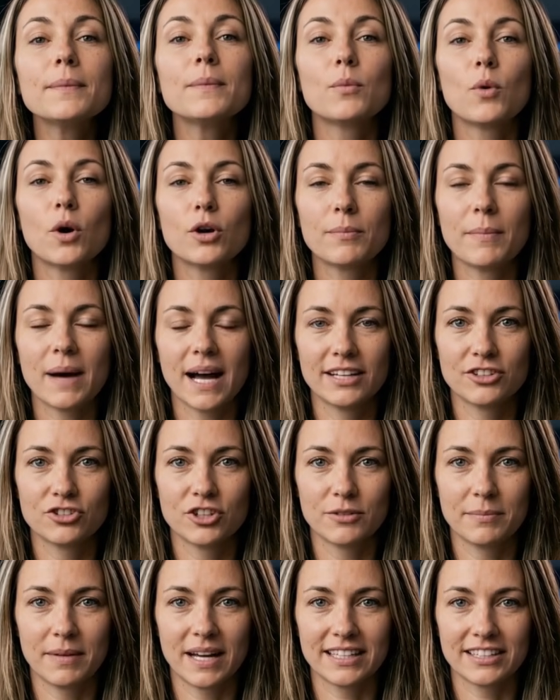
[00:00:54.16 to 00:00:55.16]
What
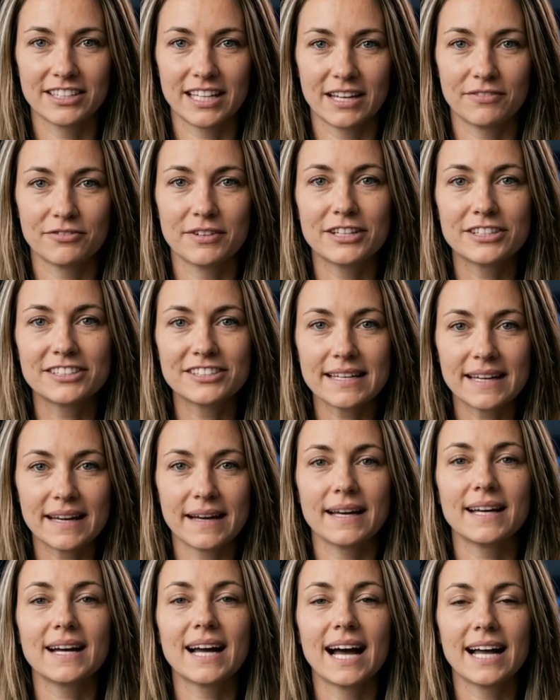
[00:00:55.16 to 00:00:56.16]
Patrick Bet-David's
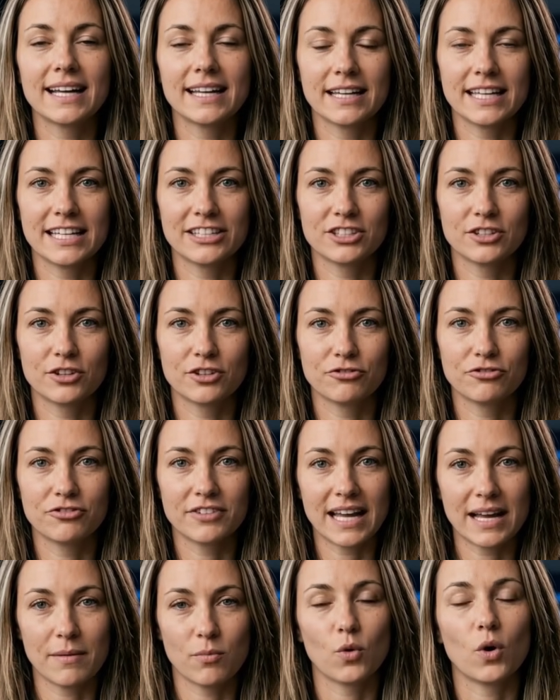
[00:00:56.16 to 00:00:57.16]
analytical
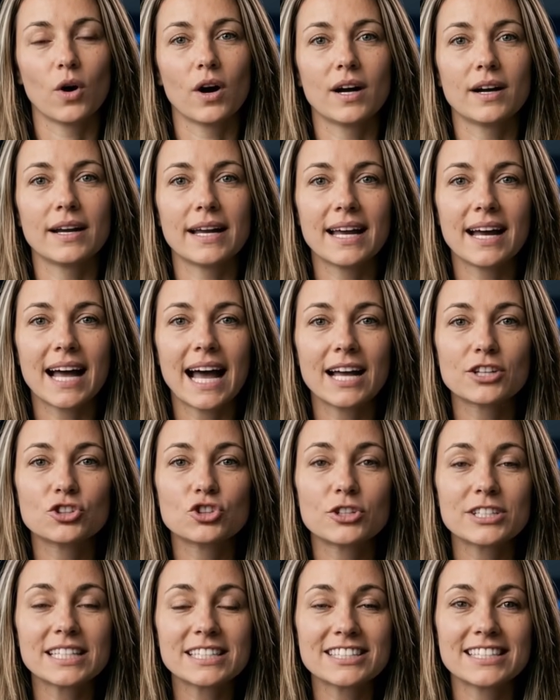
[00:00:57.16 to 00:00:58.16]
framework
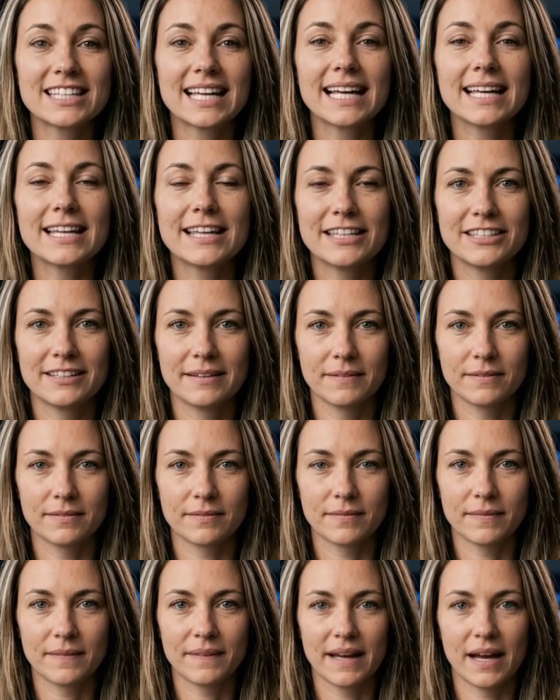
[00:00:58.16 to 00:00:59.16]
actually says,
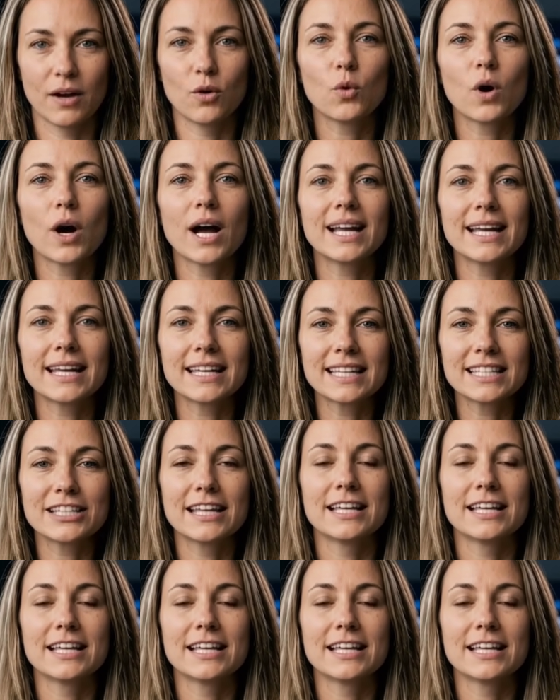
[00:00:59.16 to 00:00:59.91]
and why it